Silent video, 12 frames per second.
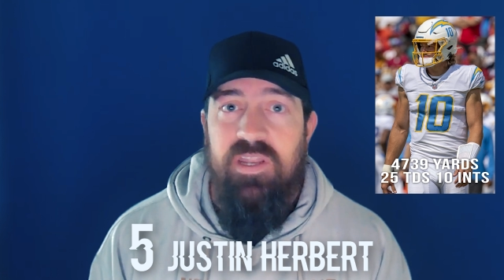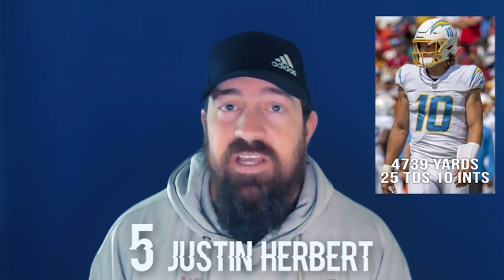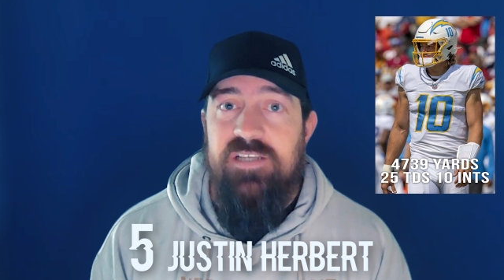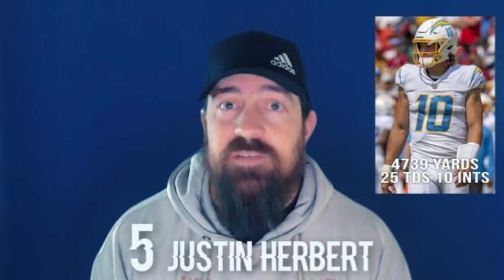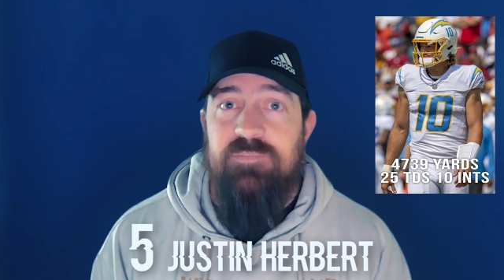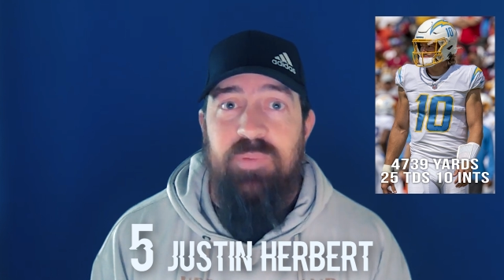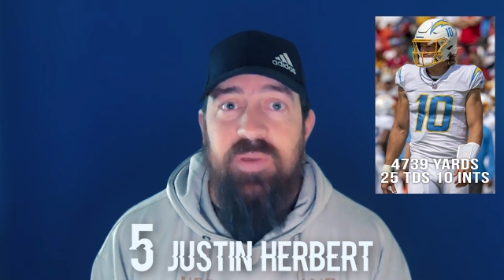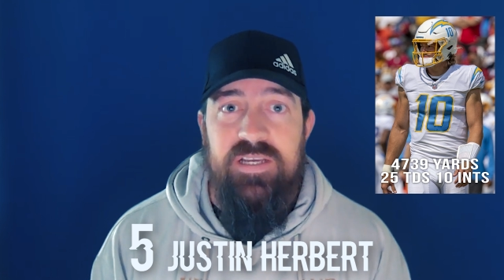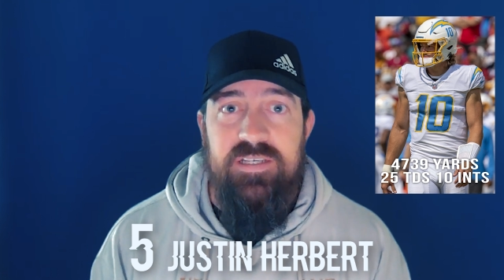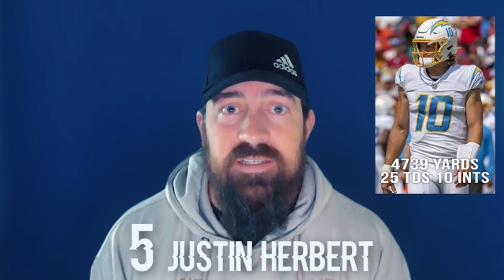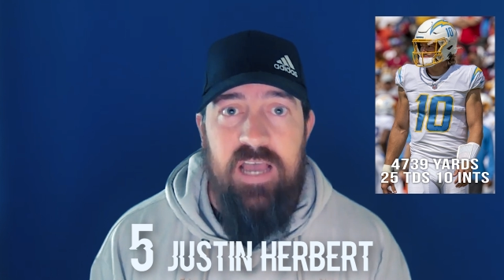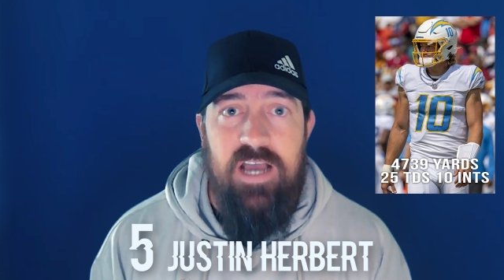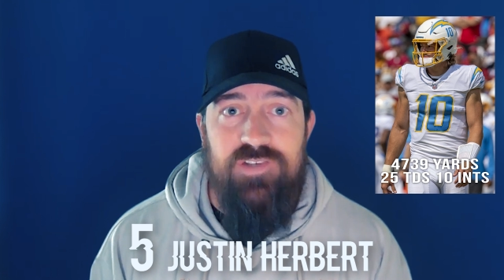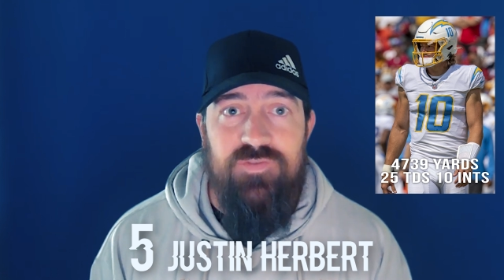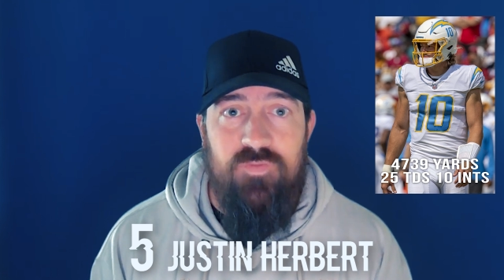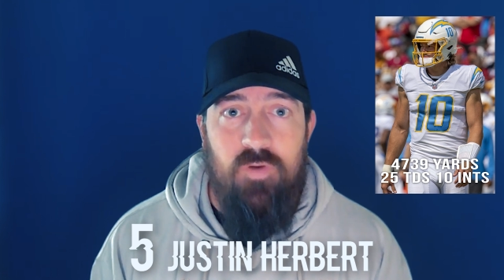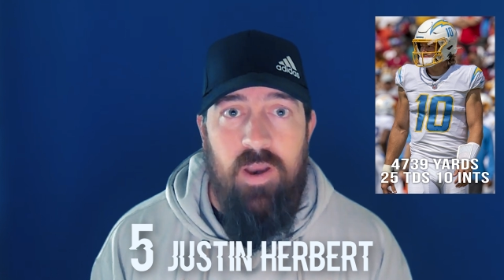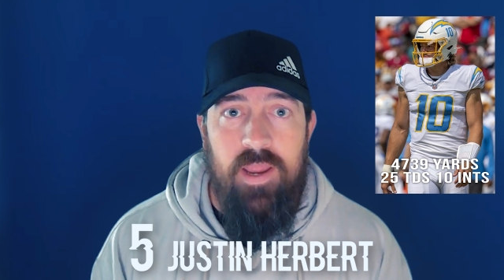But his big
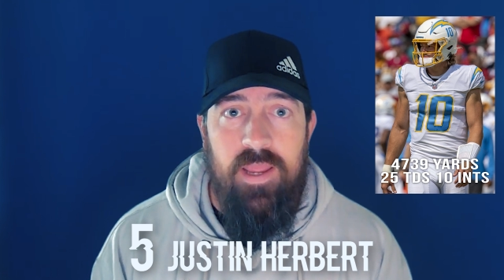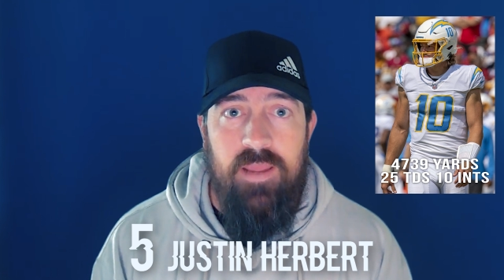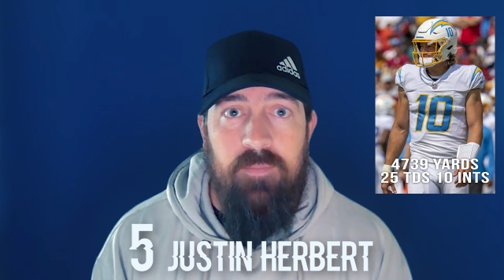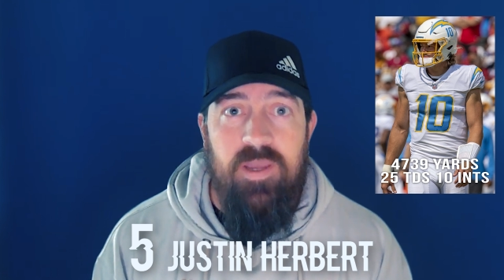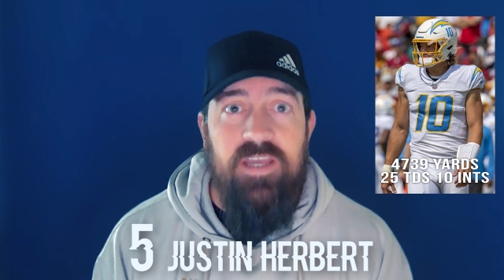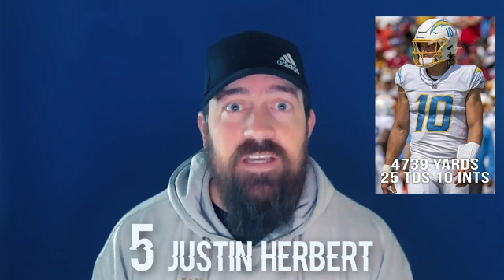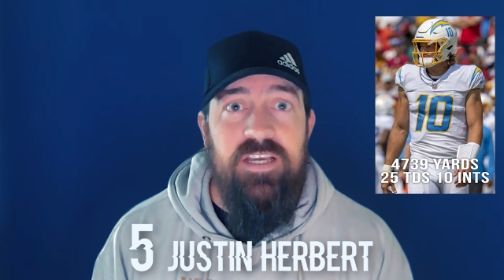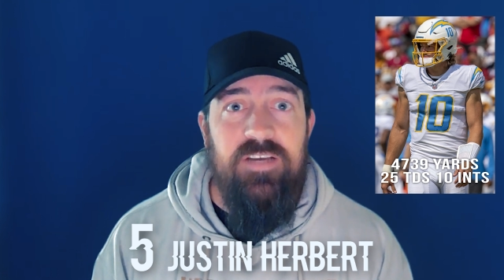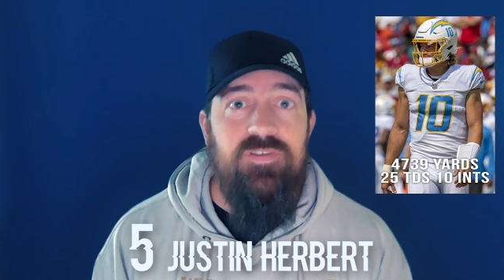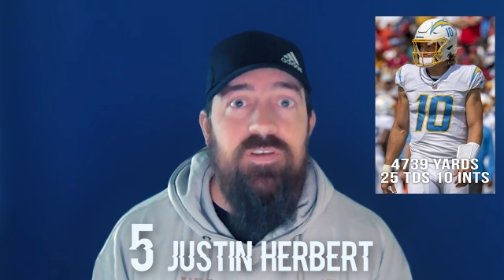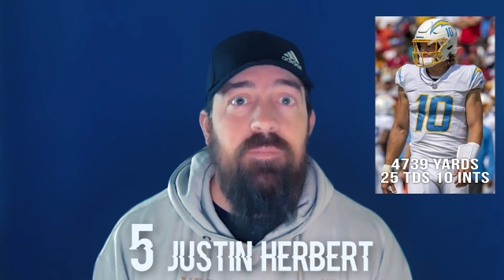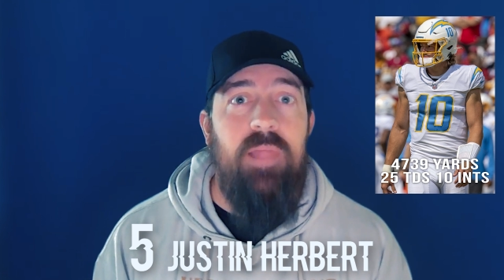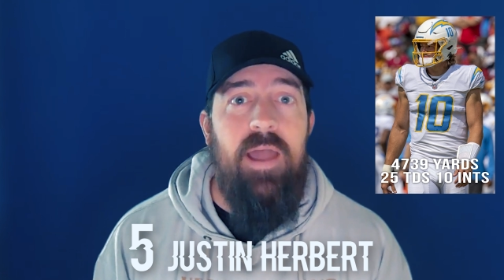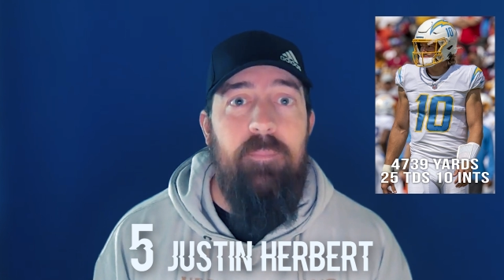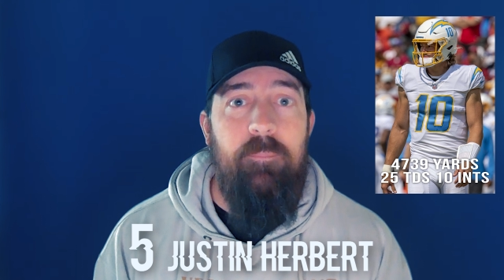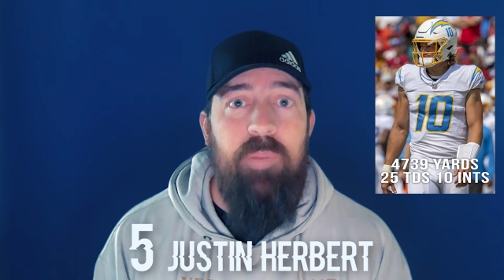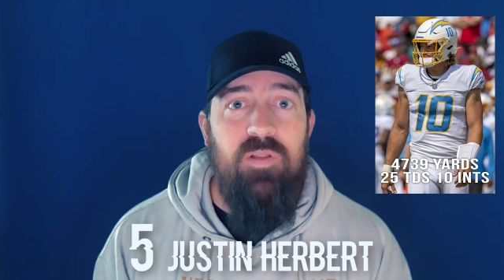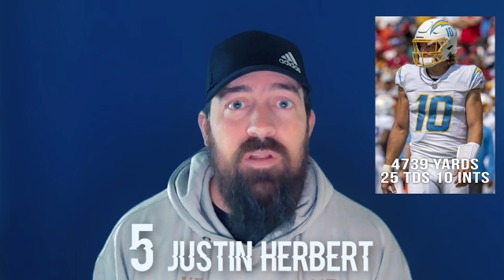size frame gives him
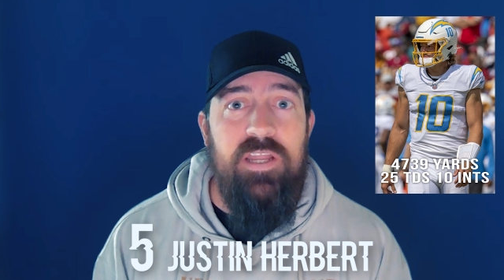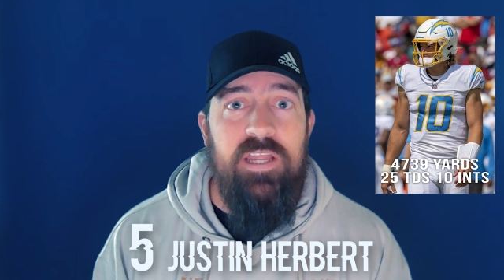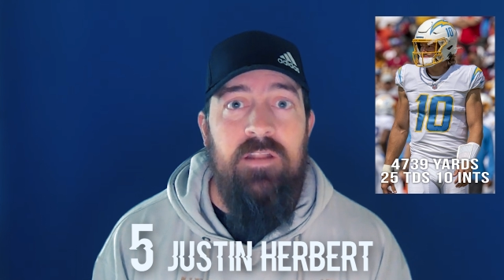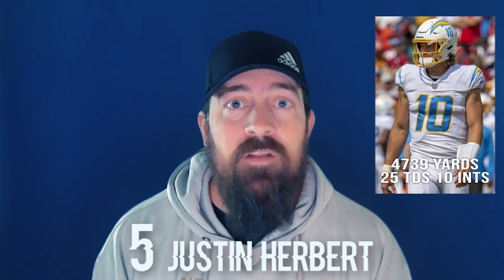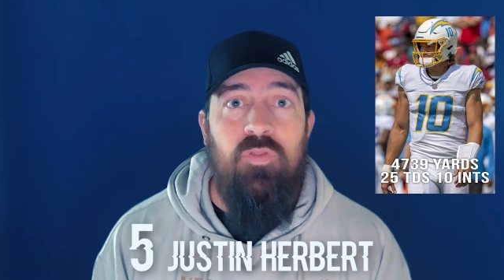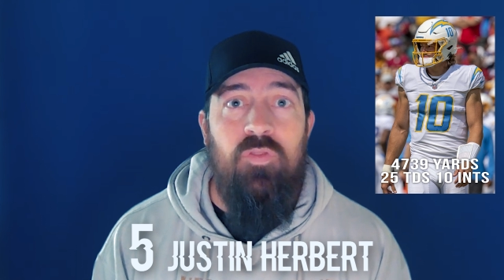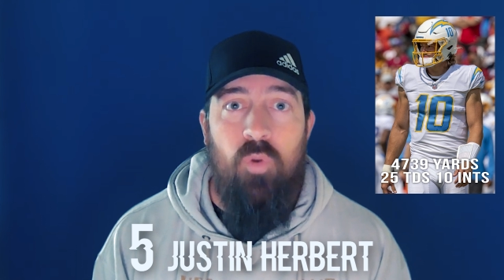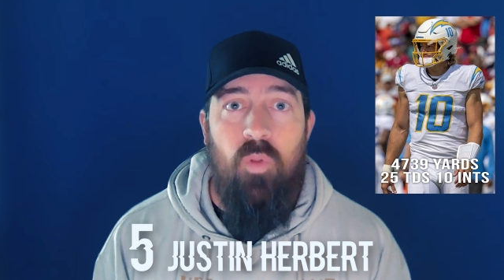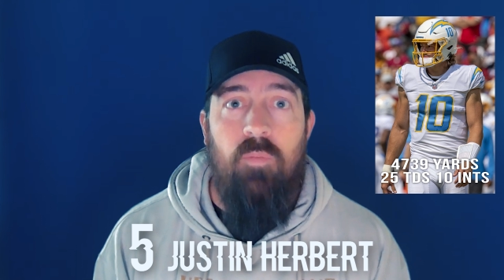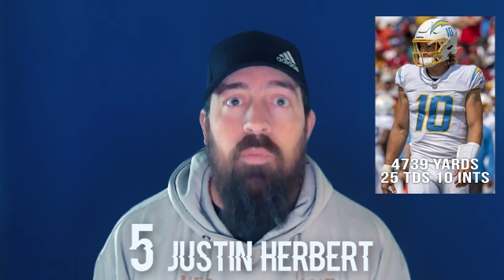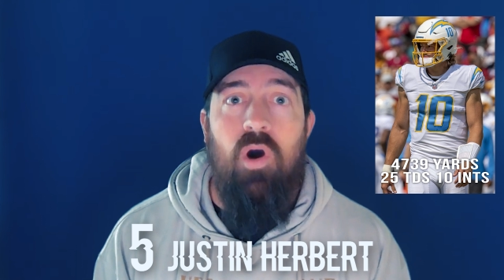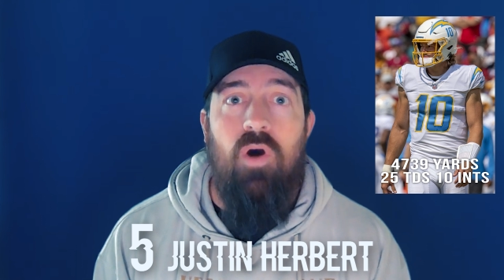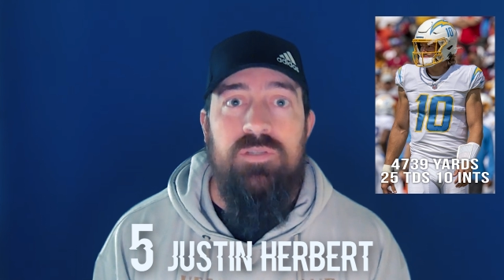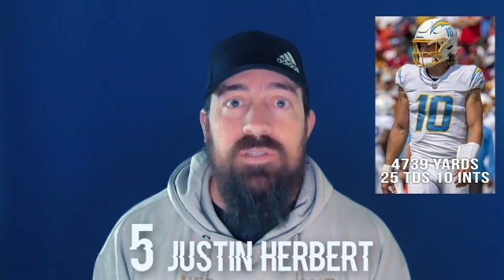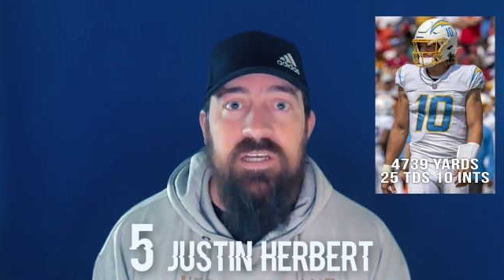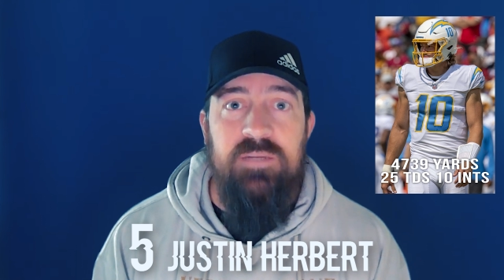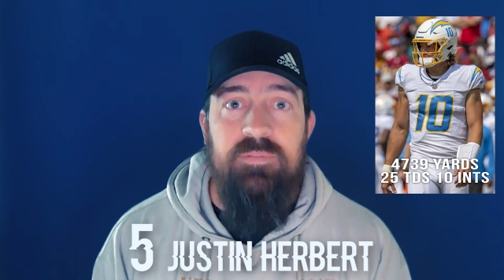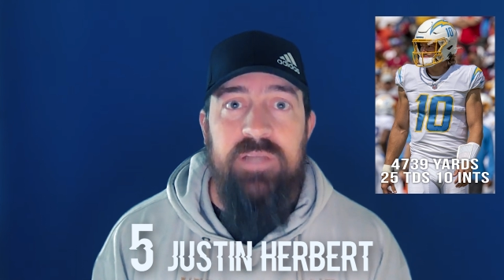that ability to throw the
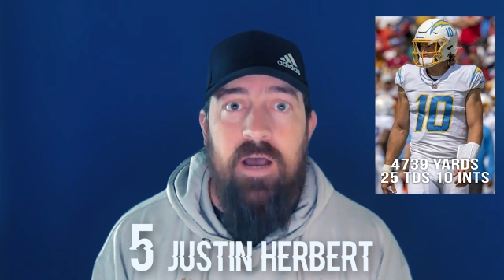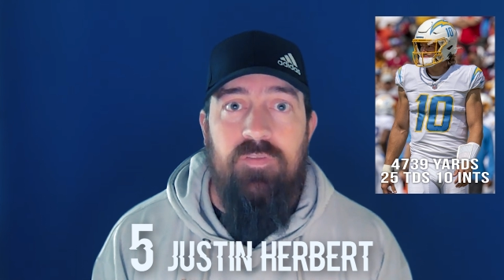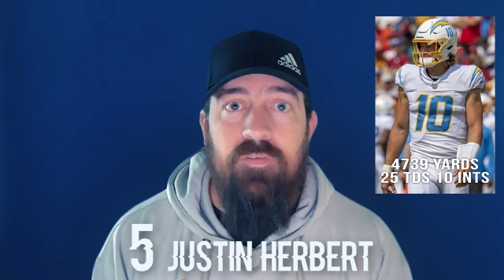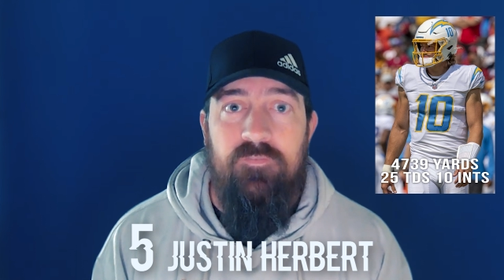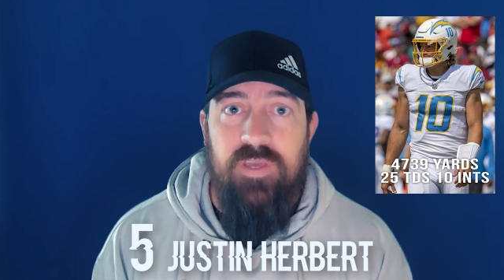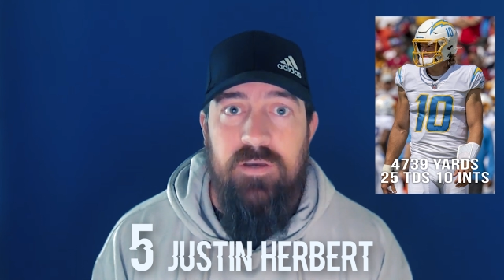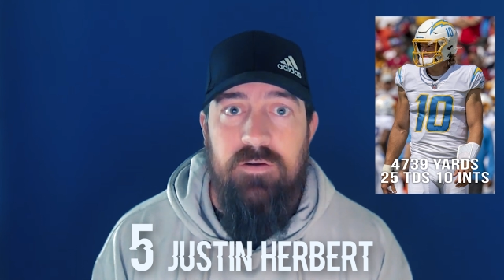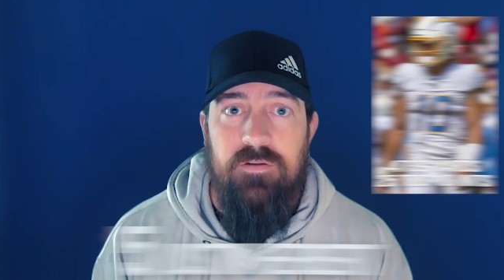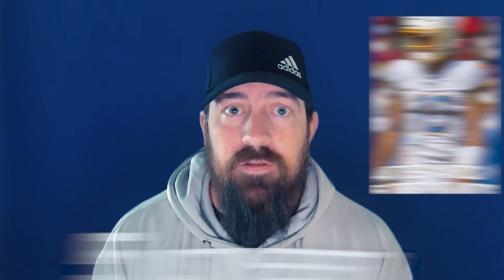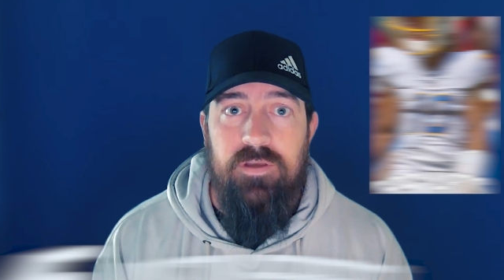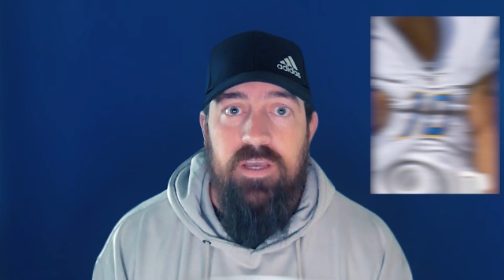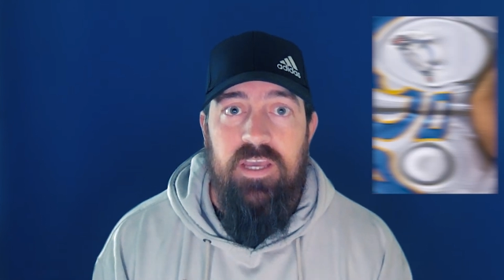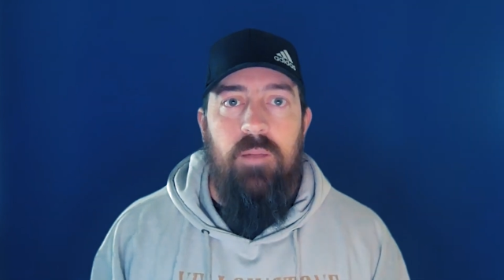ball deep down the field.